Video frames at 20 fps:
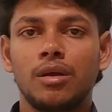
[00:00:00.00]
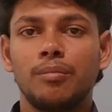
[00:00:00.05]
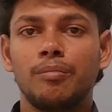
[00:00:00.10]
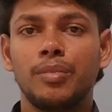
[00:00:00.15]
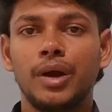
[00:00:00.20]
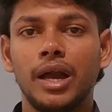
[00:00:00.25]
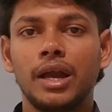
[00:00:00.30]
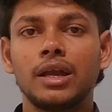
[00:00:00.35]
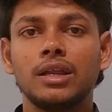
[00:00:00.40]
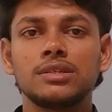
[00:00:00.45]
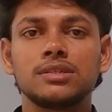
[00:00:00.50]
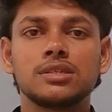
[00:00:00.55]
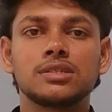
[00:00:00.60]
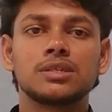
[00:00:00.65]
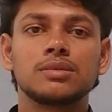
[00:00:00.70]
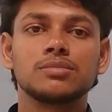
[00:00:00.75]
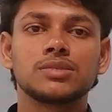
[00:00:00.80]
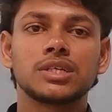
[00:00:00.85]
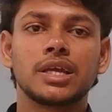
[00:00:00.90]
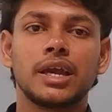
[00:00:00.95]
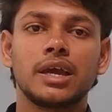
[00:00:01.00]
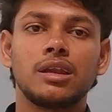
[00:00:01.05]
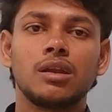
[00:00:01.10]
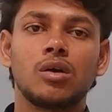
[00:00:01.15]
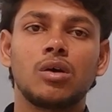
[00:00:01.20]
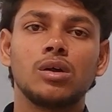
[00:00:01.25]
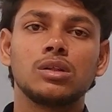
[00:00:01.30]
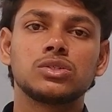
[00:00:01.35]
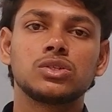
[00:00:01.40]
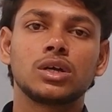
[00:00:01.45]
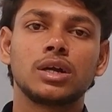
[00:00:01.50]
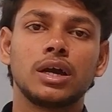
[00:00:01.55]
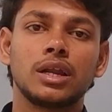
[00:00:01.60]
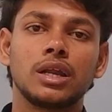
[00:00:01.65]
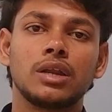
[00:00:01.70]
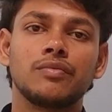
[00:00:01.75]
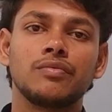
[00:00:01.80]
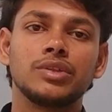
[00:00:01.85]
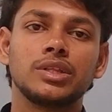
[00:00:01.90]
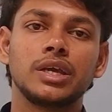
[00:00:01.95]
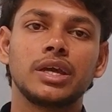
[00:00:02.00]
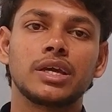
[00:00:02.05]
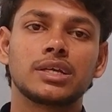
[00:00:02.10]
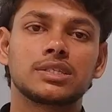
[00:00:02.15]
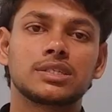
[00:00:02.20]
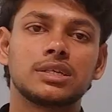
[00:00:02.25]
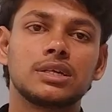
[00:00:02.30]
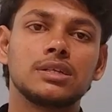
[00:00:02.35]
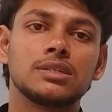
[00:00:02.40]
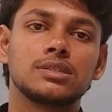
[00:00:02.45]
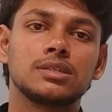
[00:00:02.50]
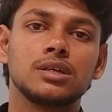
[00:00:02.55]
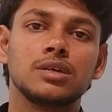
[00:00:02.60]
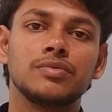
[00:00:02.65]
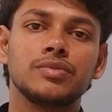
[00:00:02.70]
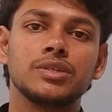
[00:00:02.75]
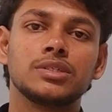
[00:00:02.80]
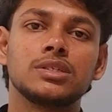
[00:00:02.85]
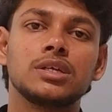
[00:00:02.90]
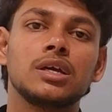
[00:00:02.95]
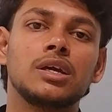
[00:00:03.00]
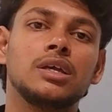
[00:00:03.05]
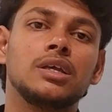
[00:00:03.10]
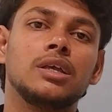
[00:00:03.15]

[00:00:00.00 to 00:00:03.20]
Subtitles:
Backend systems can also connect with the external service.